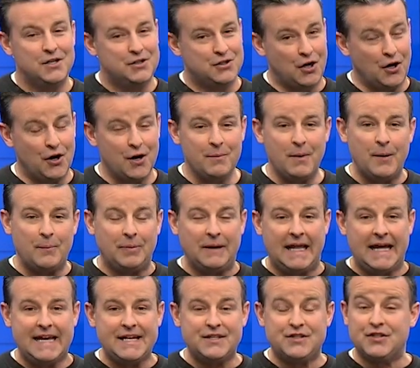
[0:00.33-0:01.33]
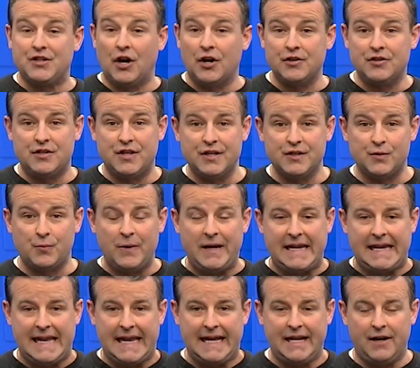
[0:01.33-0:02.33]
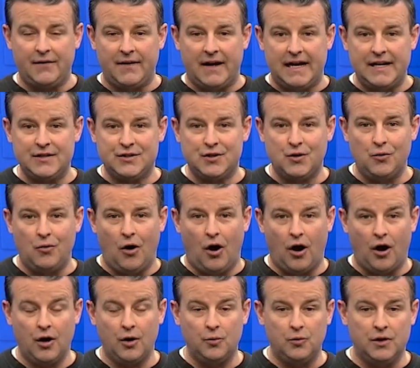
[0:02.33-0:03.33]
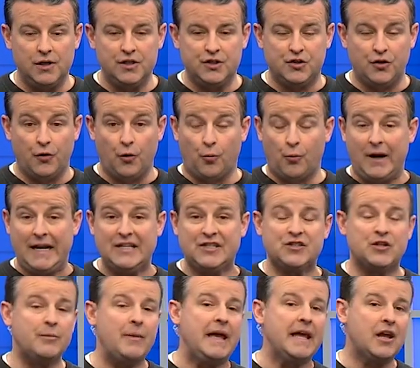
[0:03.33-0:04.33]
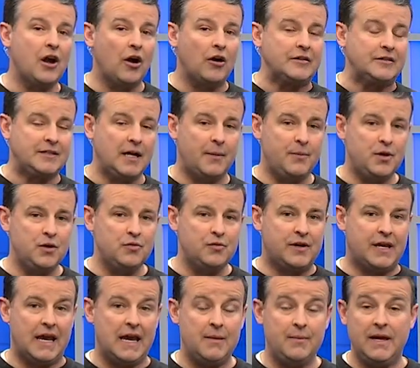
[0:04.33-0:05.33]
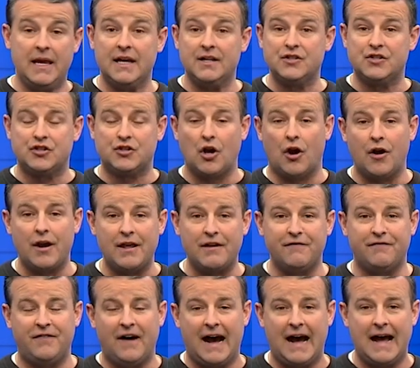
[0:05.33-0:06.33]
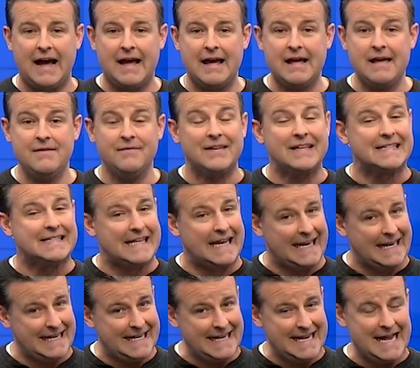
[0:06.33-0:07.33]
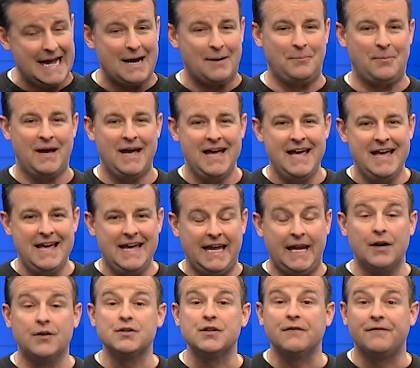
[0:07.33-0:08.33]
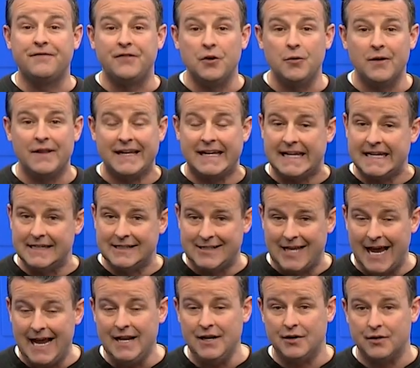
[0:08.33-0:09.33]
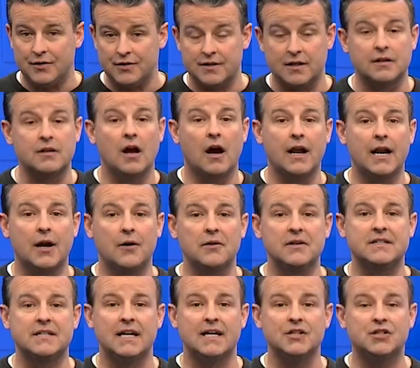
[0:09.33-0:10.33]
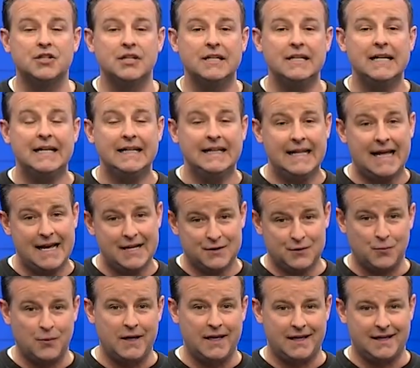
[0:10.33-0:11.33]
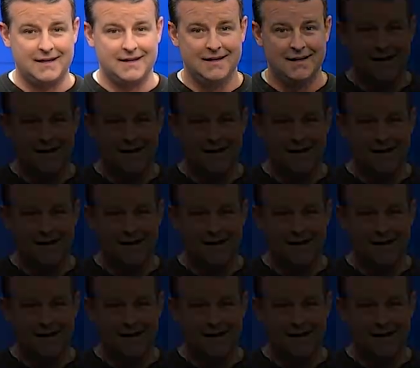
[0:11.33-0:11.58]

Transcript: Tournament play starts this weekend on the high school hardwood, so the race to make our WKBN starting five is heating up. Here's a few of the contenders that caught our attention last week.